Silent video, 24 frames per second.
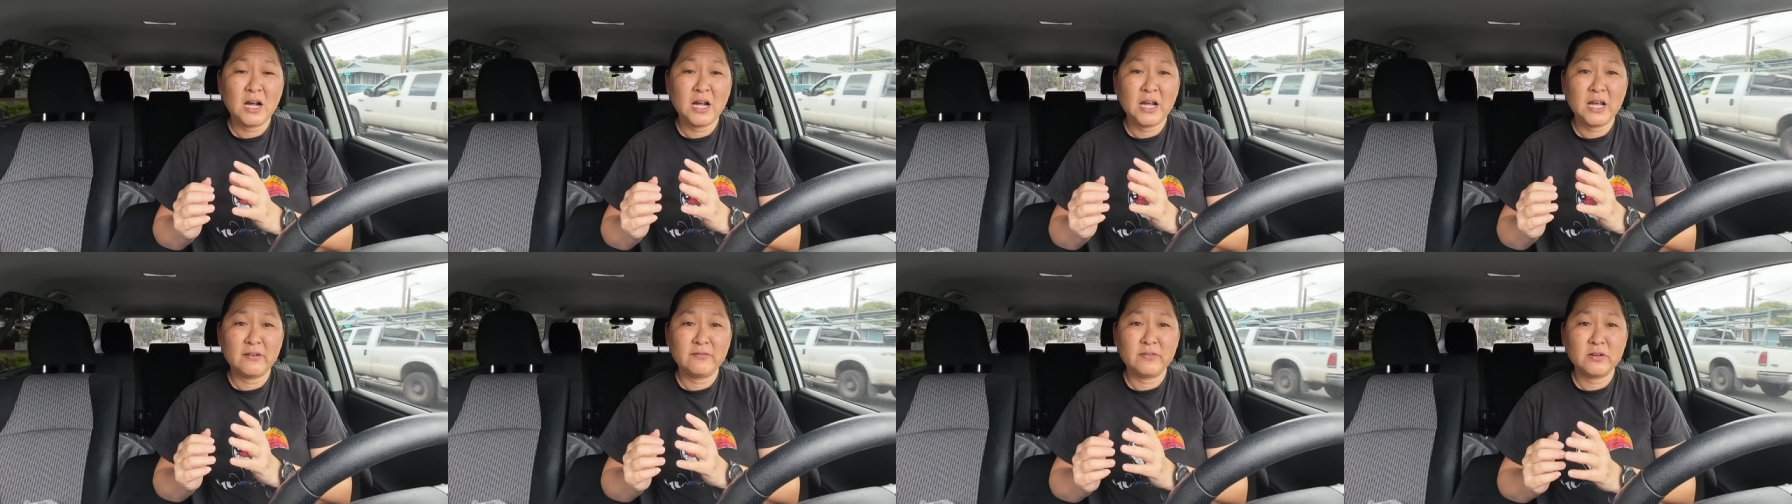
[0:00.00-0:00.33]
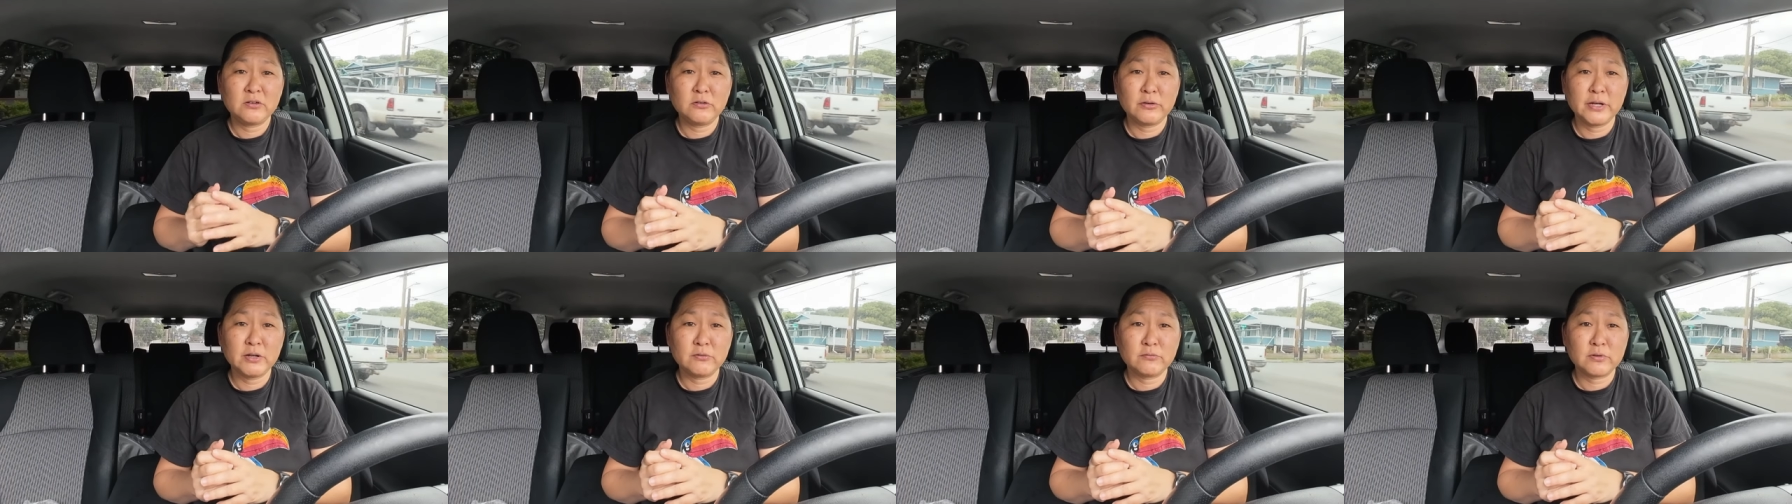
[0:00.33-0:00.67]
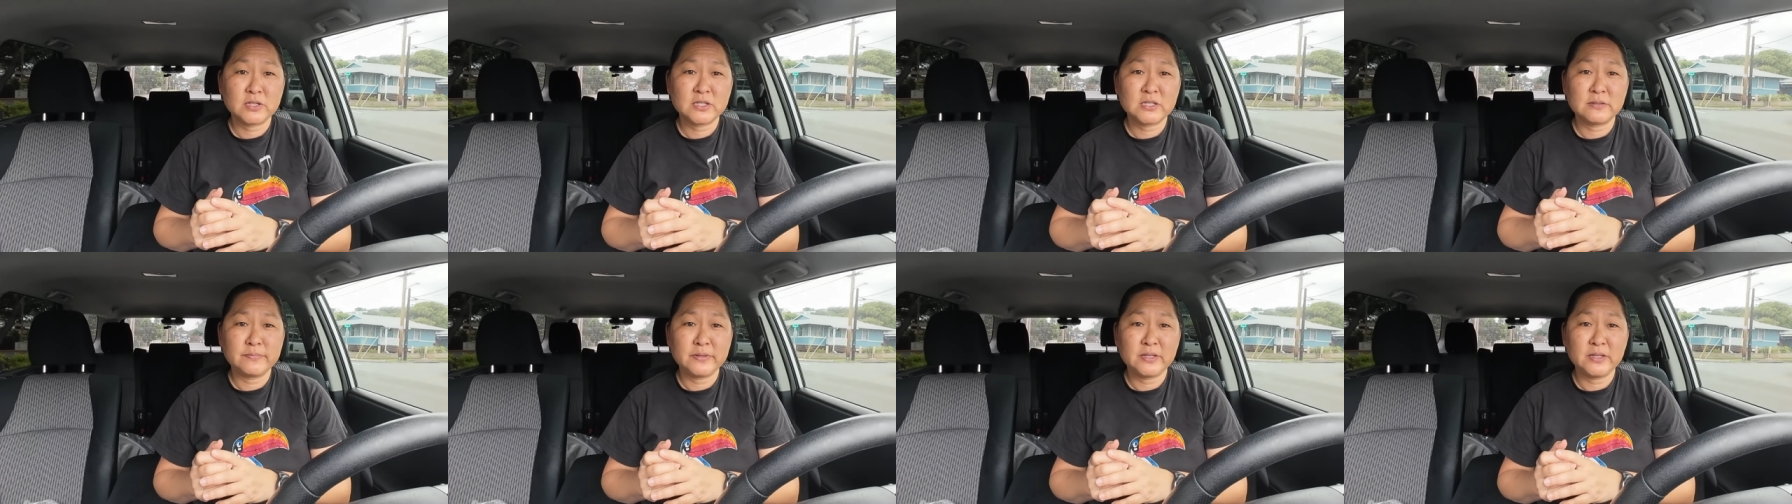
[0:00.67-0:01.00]
I have a great
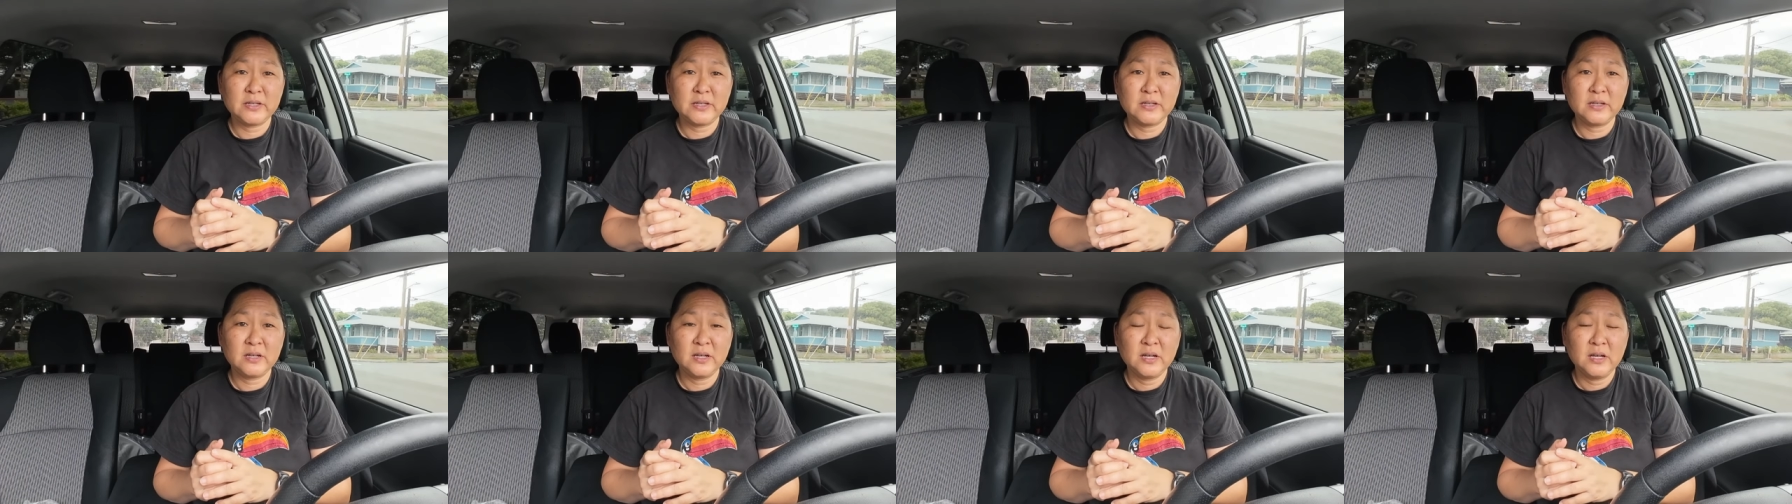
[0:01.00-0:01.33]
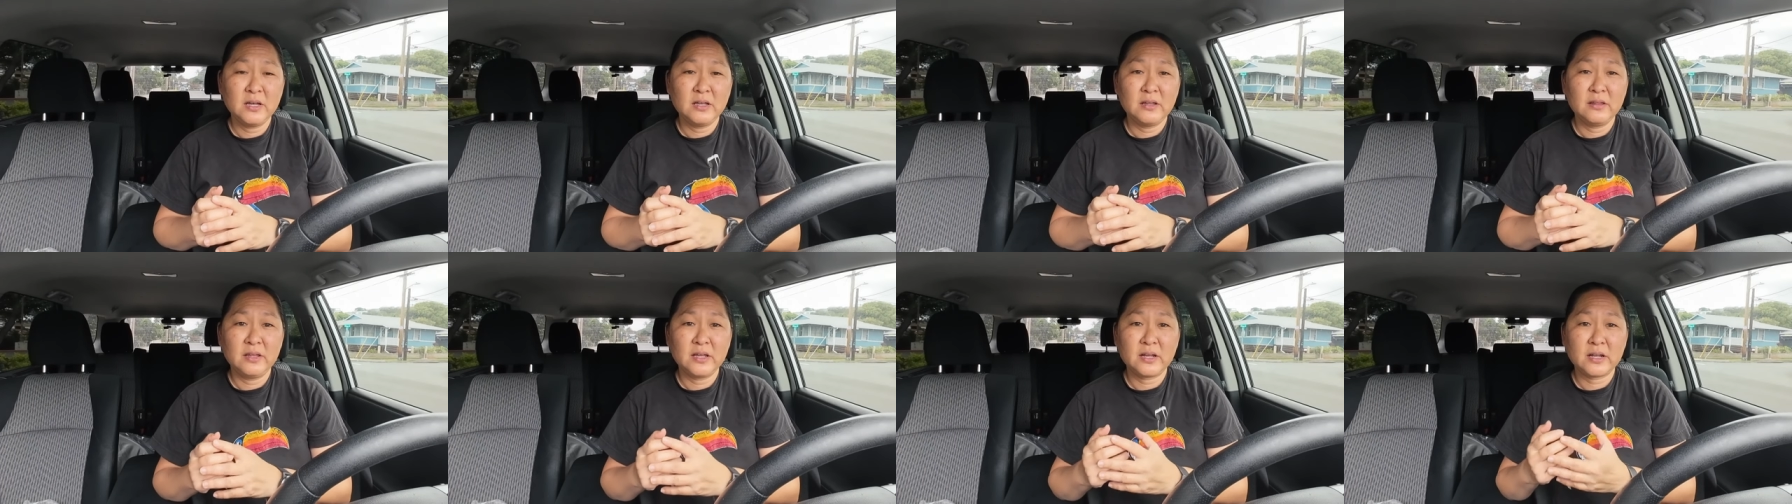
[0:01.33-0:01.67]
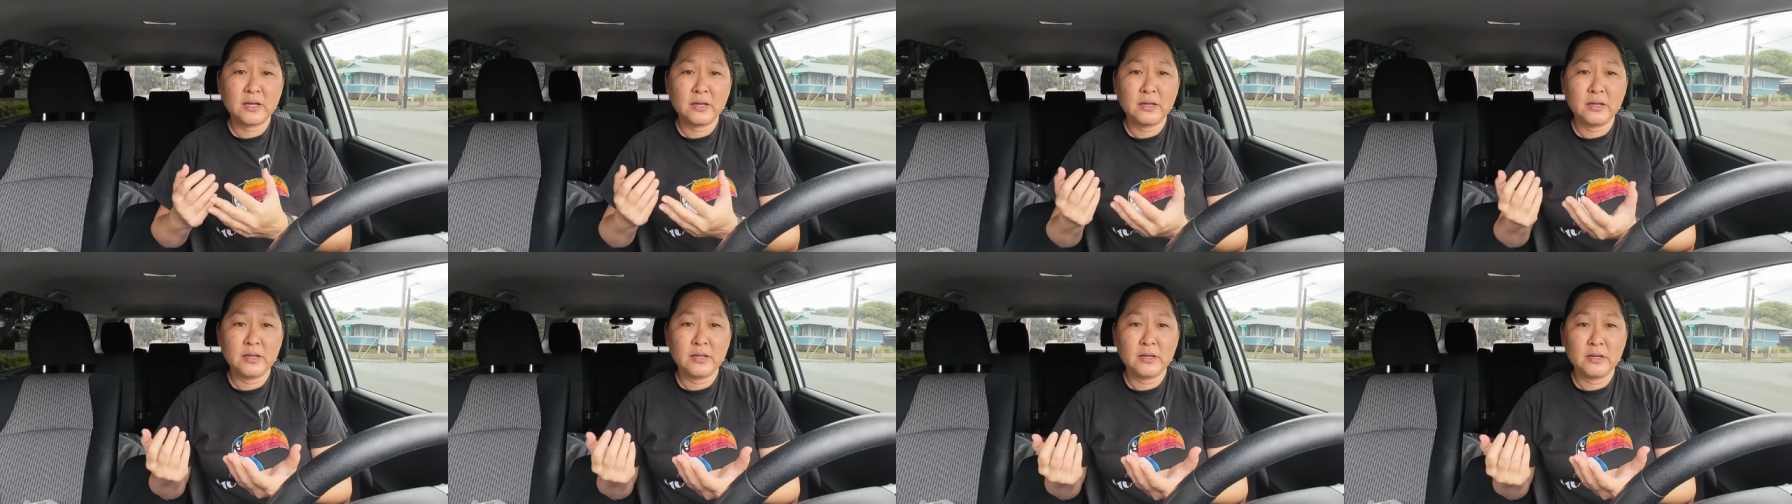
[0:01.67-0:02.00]
recipe that
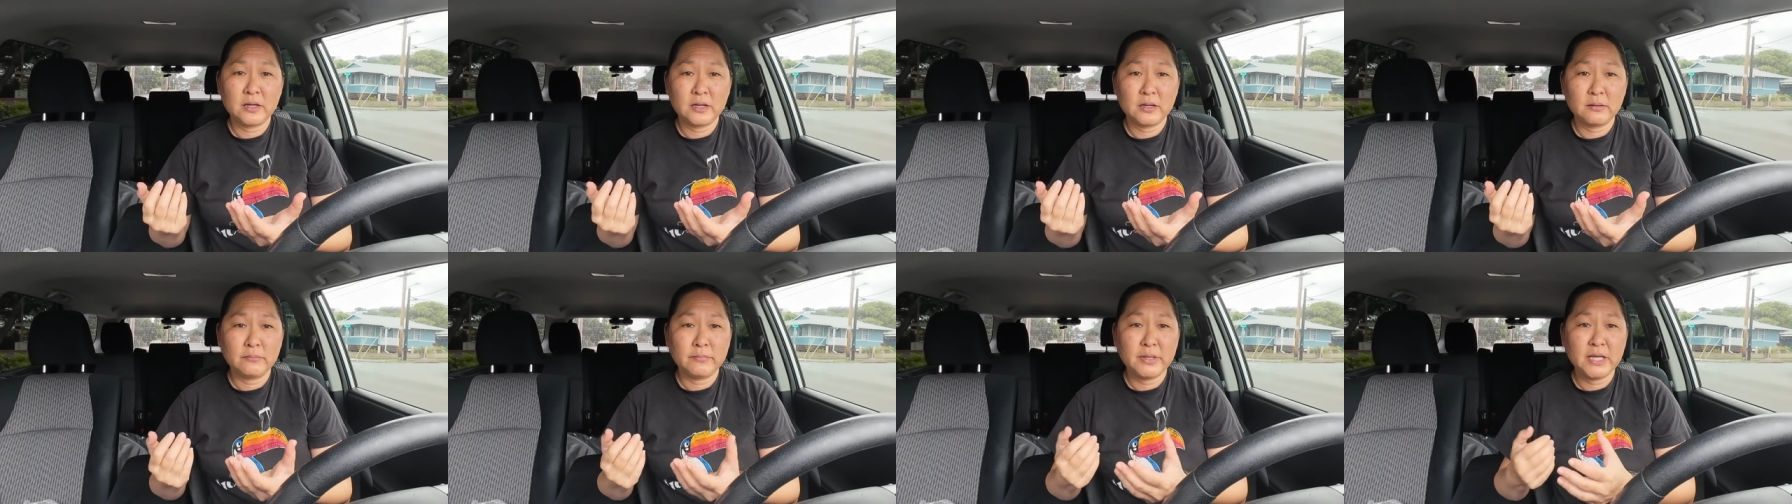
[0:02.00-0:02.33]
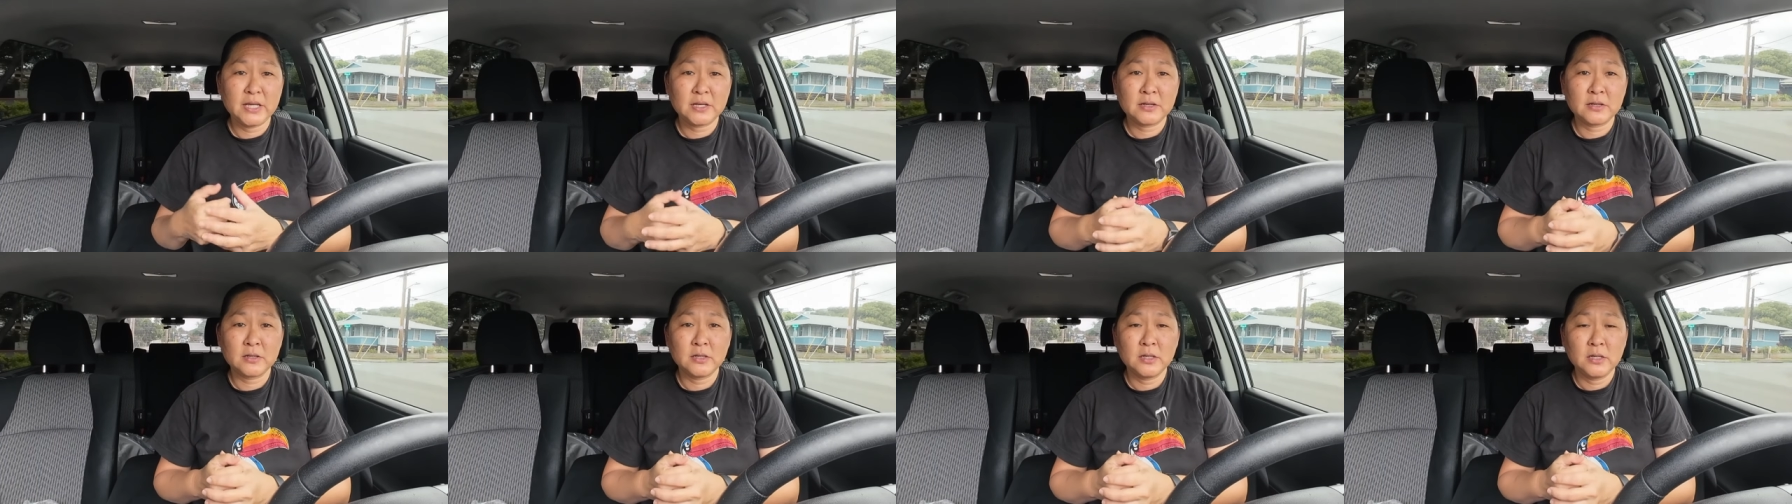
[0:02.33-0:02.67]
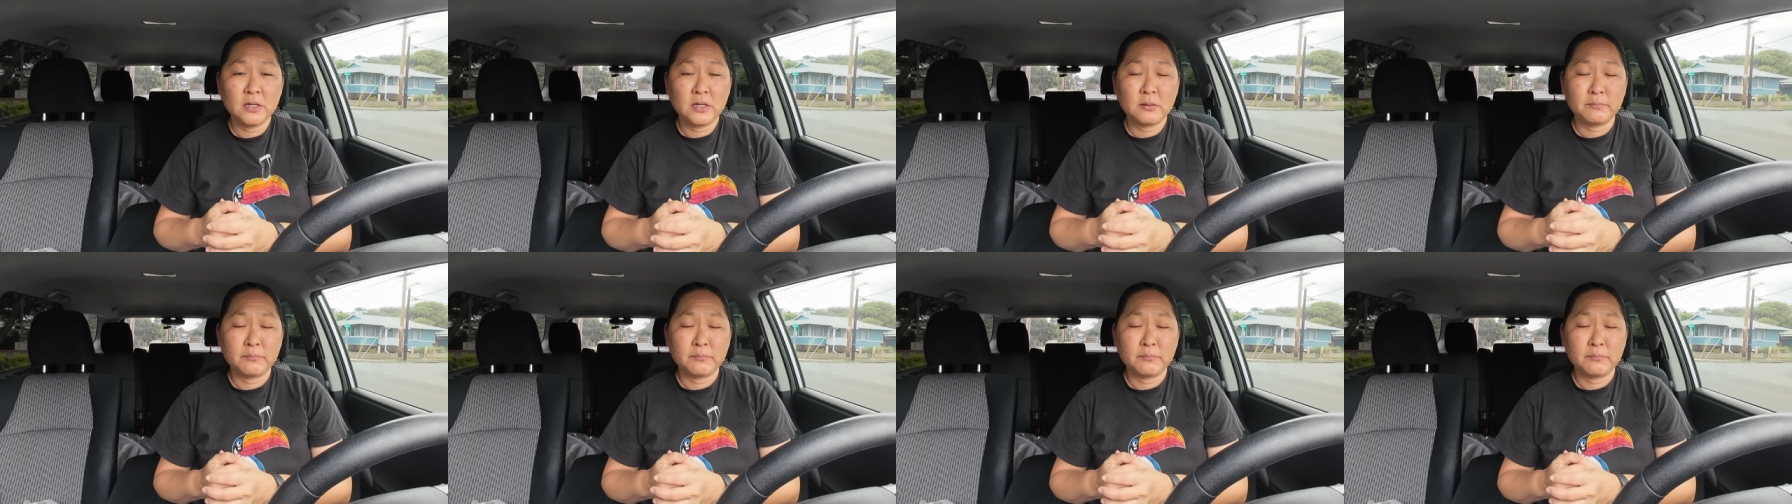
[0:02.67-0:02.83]
I uh, make